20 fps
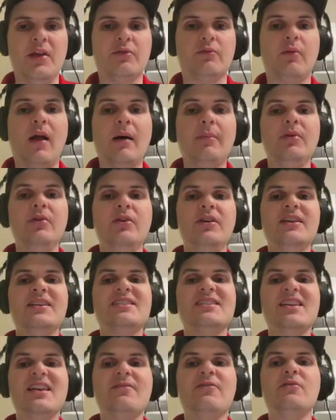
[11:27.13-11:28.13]
Robinhood is
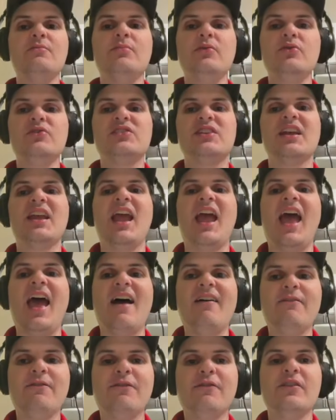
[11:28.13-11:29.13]
even boosting
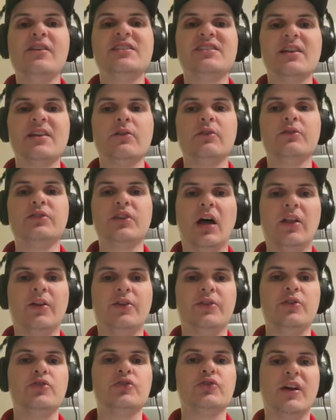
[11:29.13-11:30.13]
every single dollar
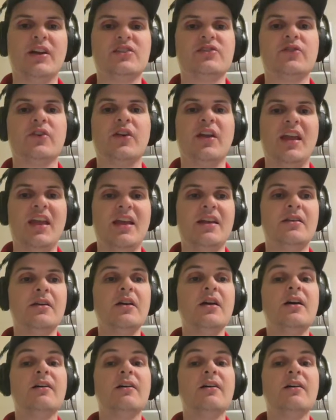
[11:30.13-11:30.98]
you transfer in